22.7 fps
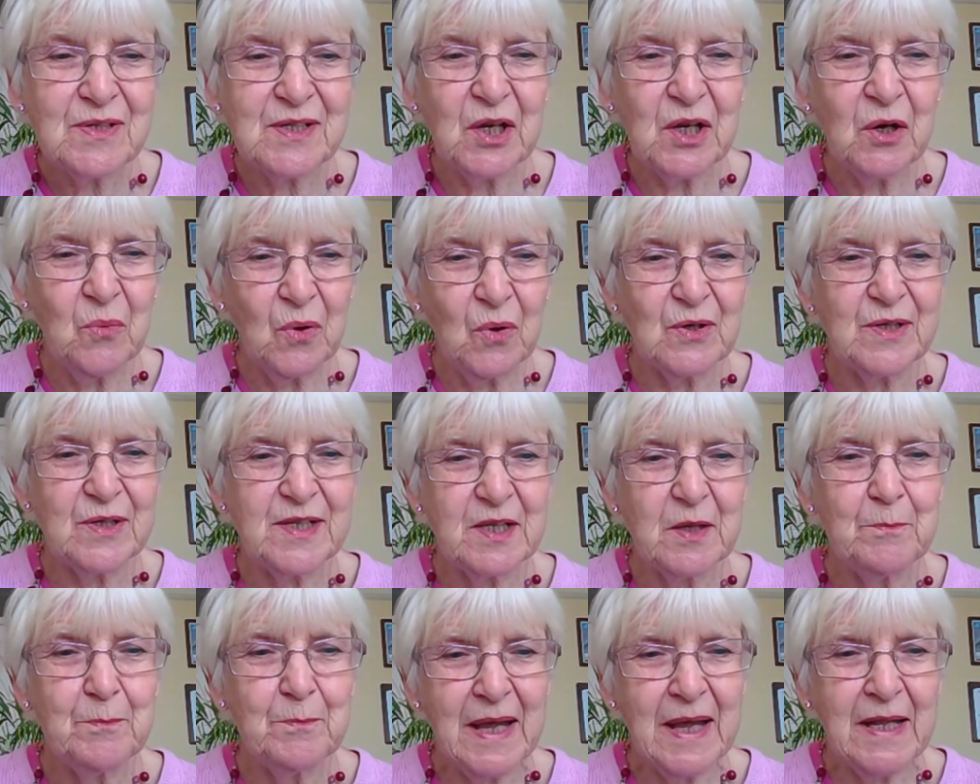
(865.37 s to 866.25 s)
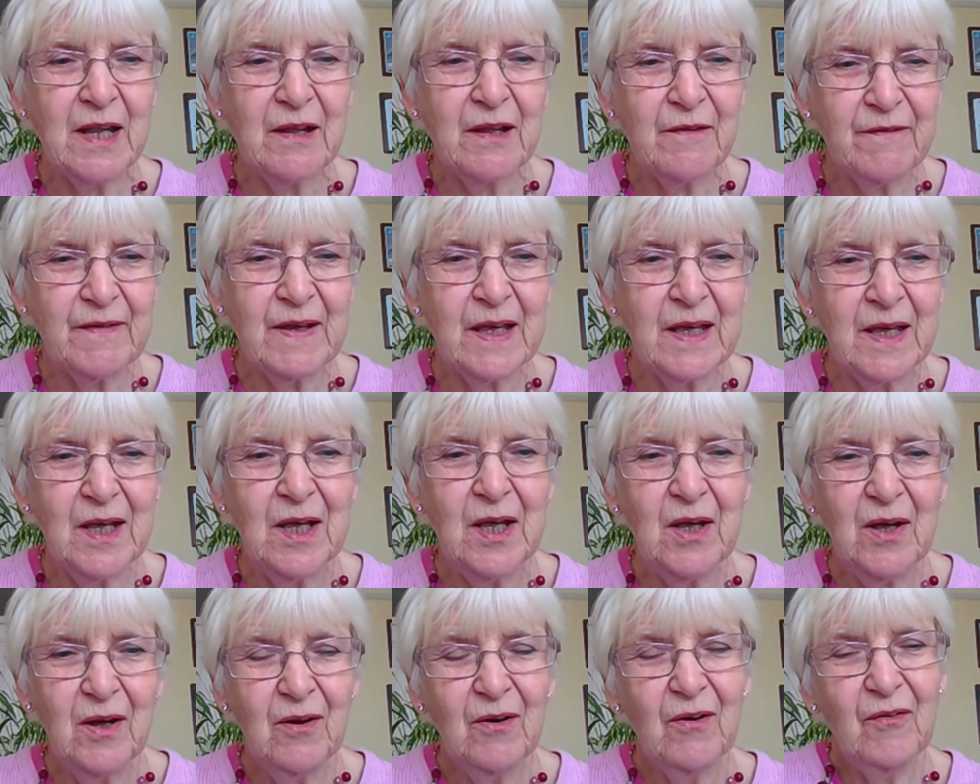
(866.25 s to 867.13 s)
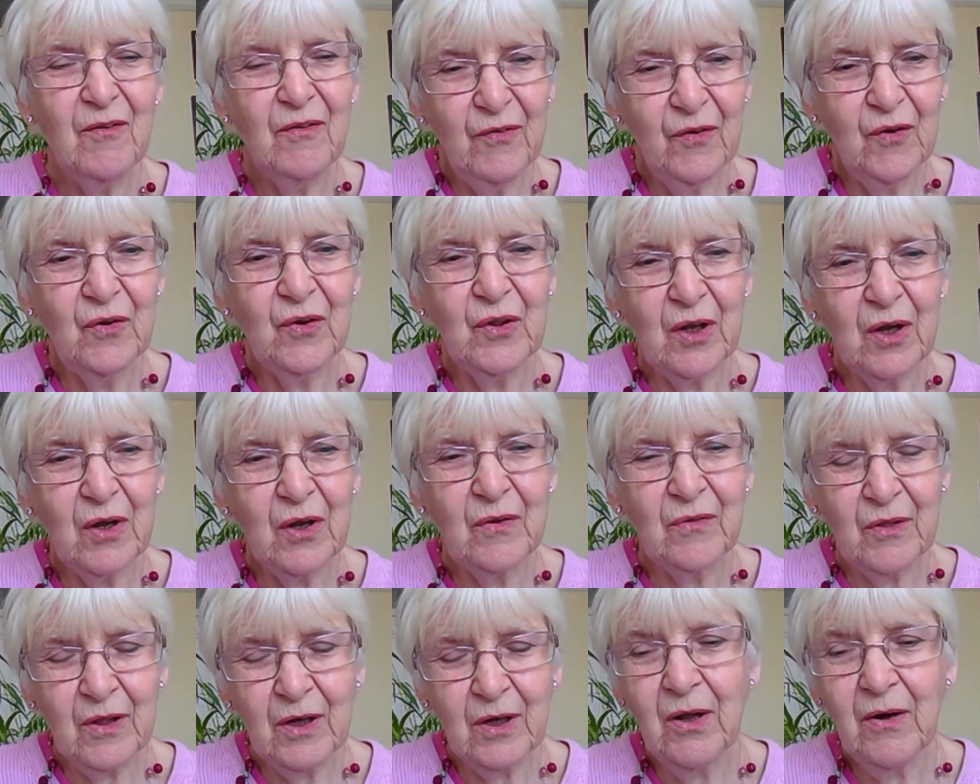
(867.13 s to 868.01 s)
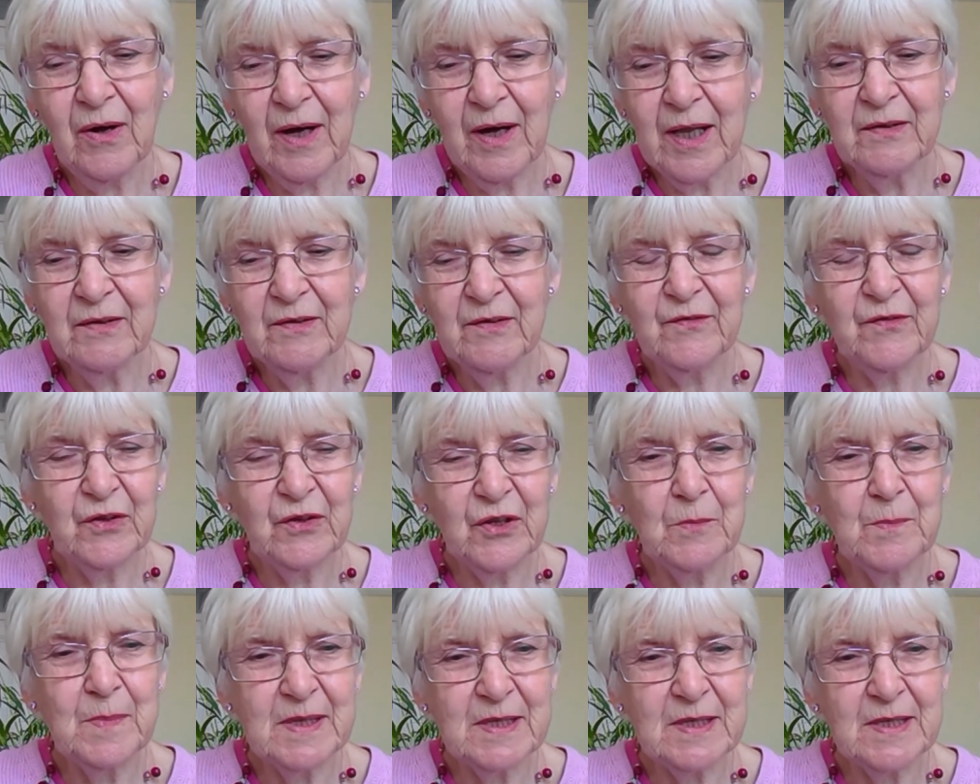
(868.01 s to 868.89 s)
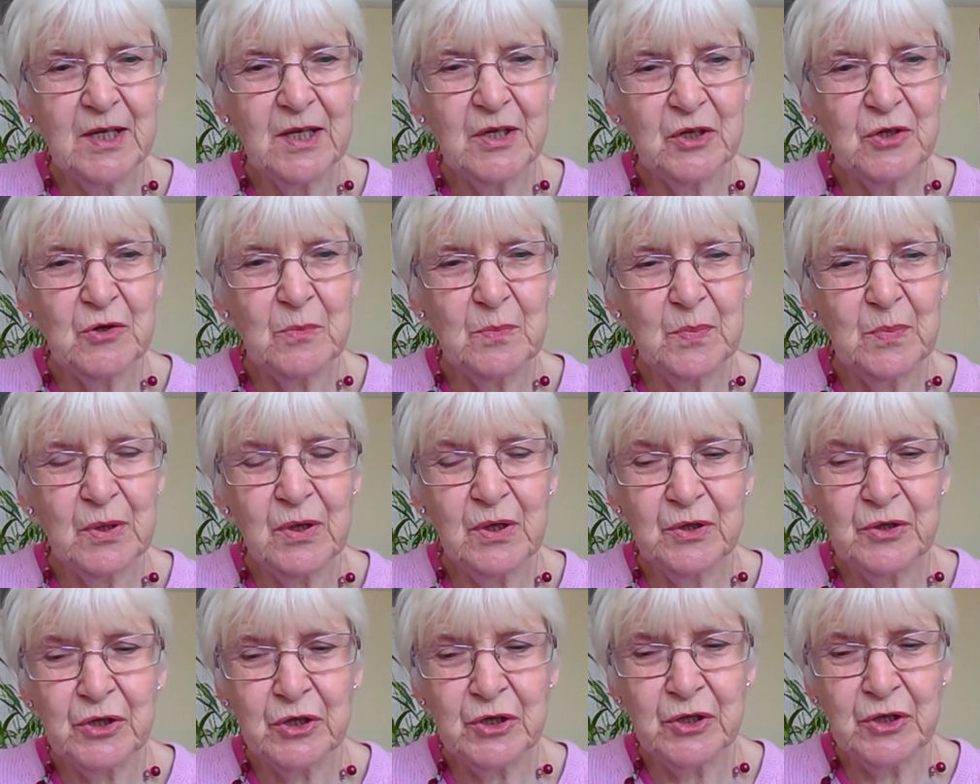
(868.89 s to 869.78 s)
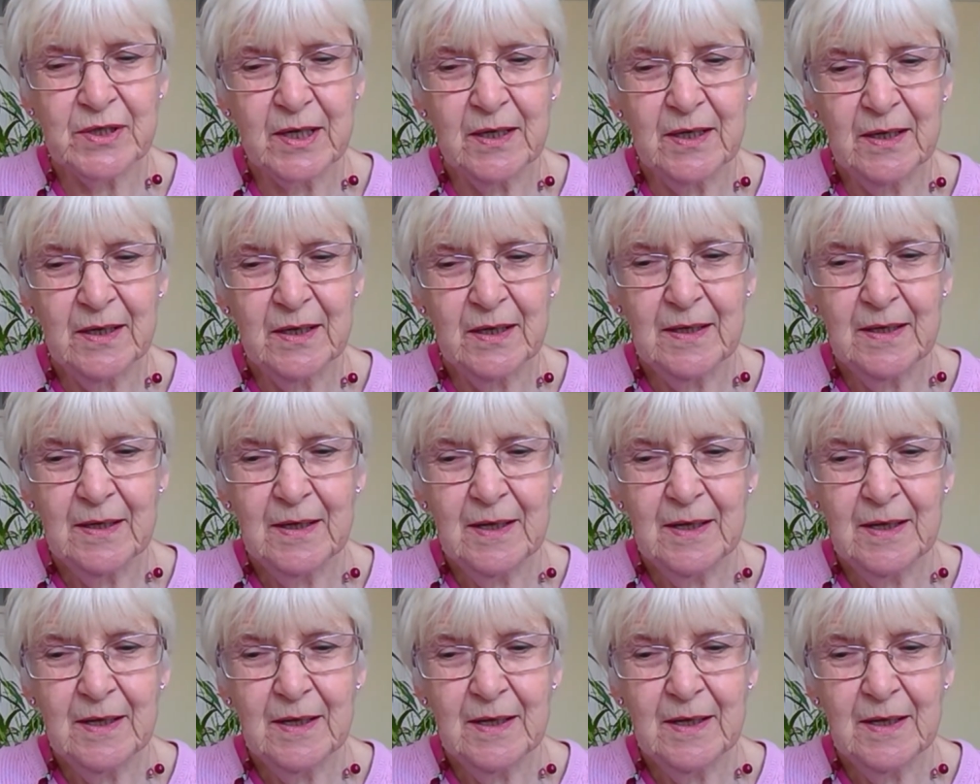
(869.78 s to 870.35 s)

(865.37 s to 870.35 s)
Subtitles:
So what's the benefit for the client, for your potential purchaser?